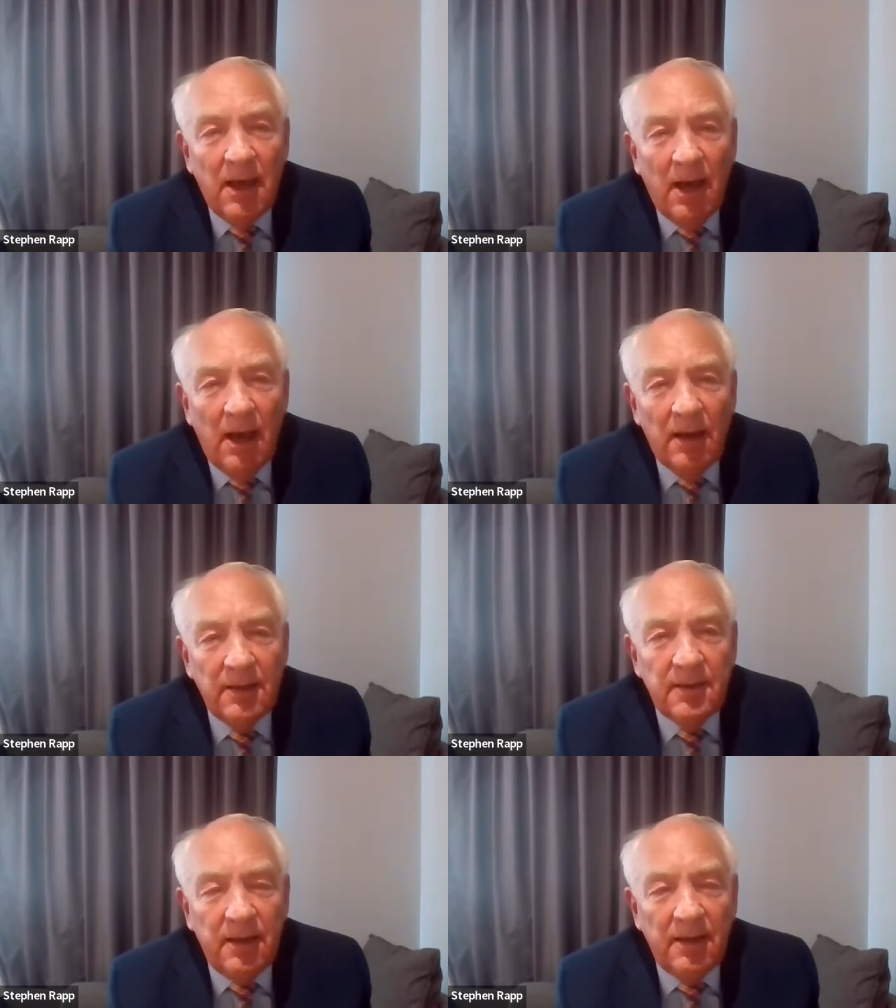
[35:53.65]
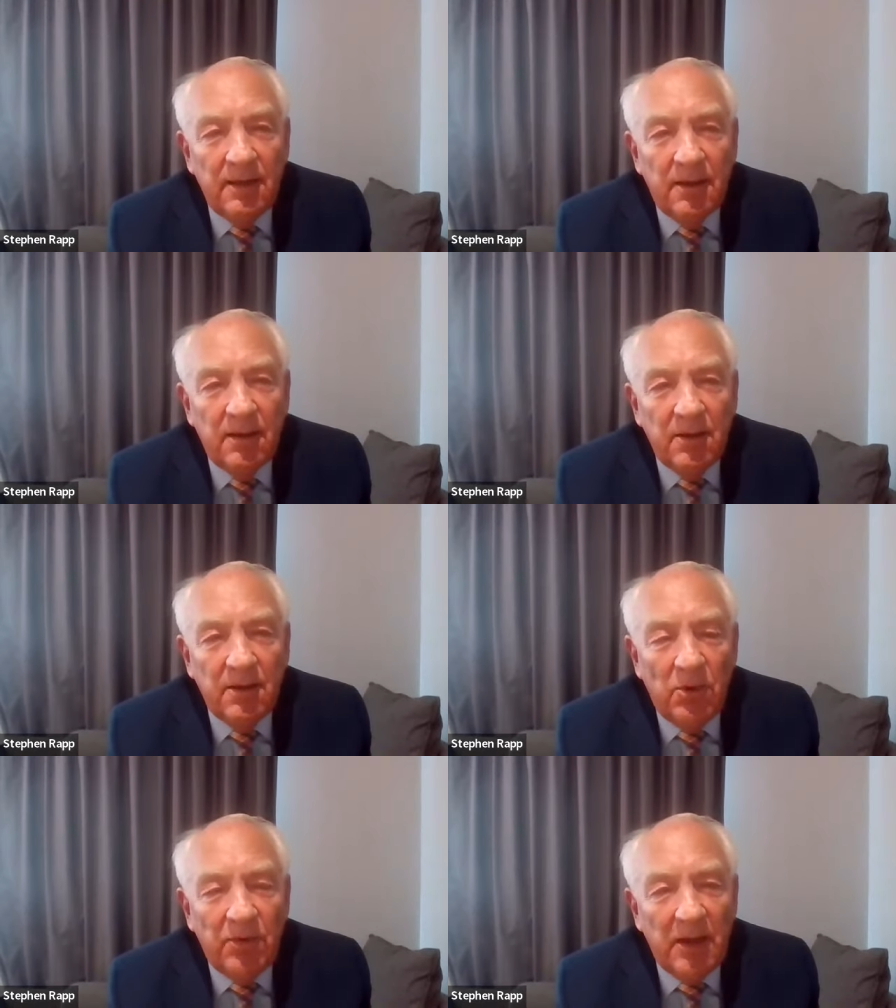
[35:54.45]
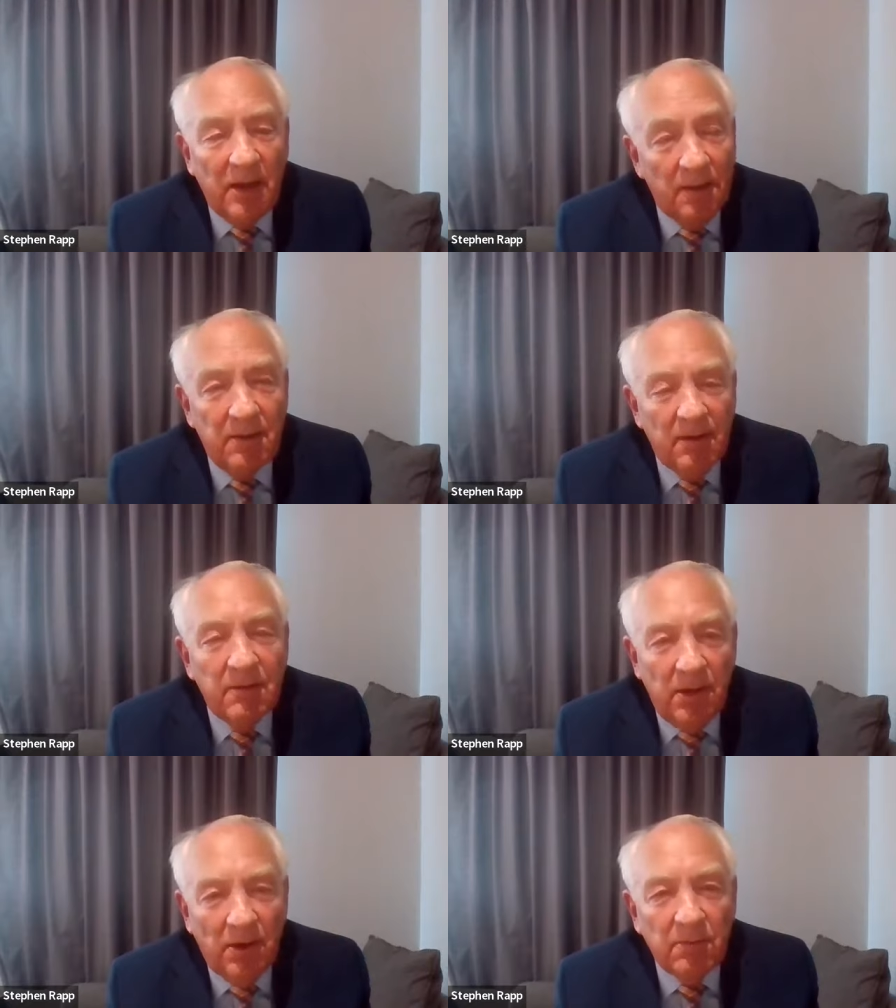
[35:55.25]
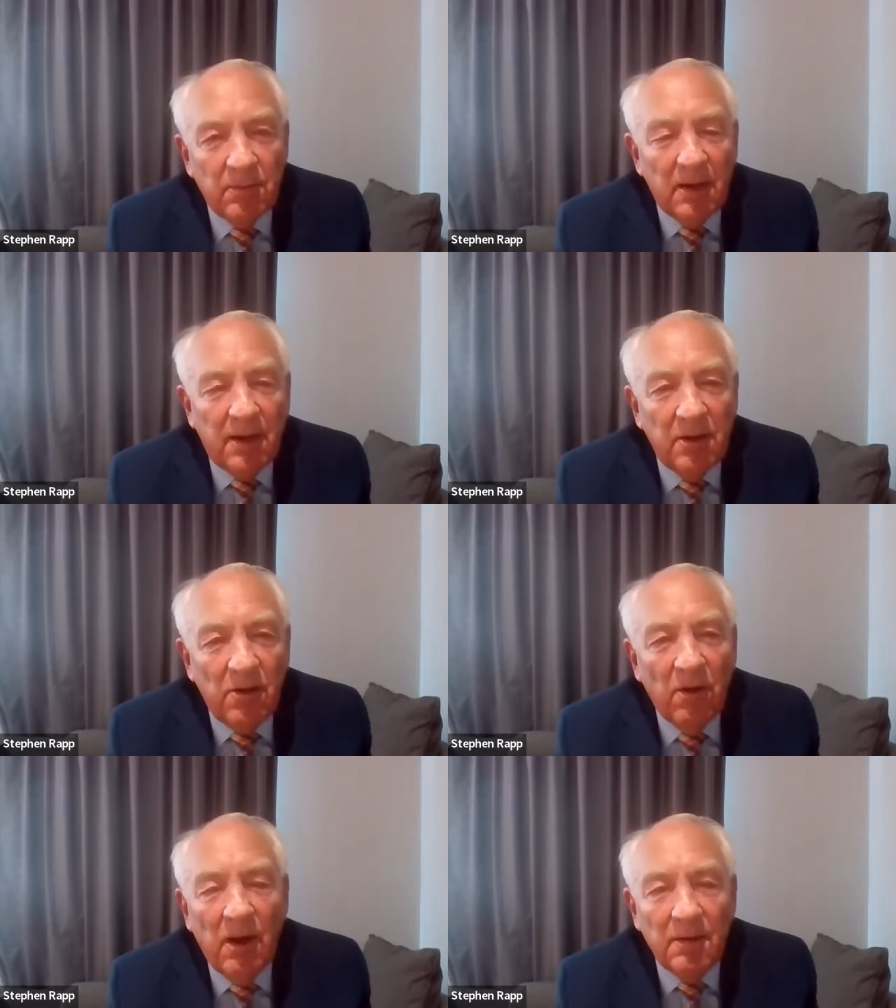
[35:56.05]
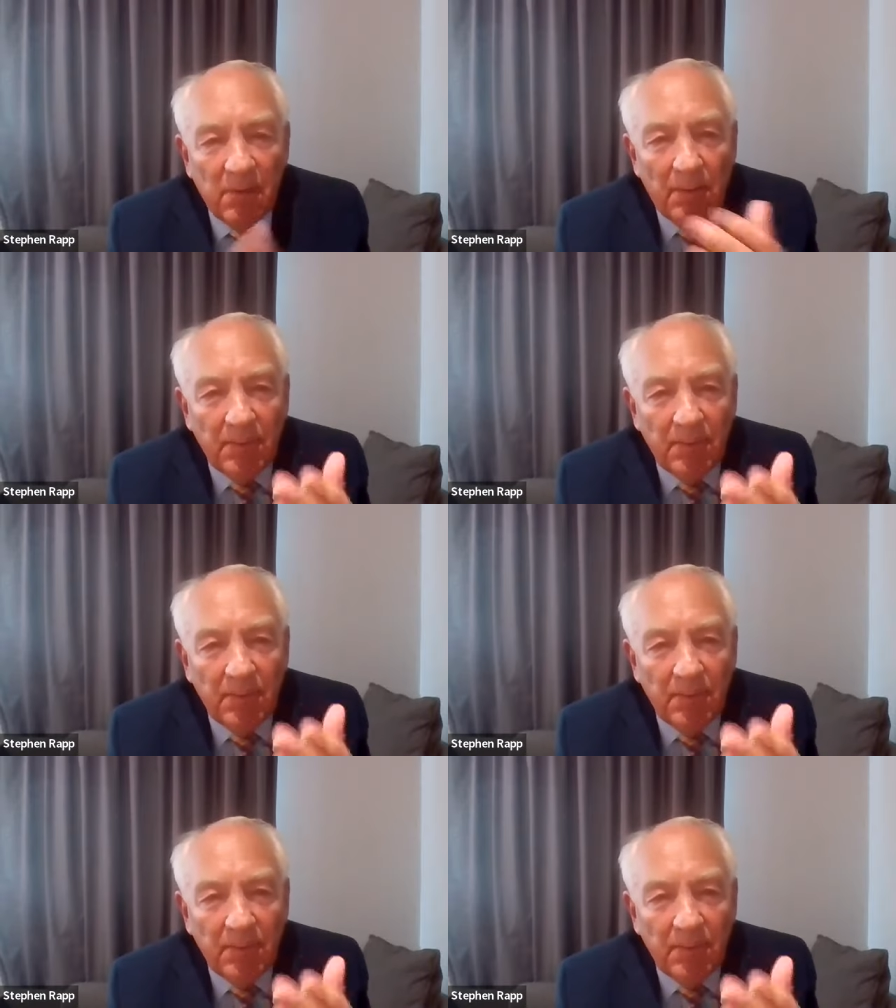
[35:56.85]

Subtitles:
the movie, Kangura,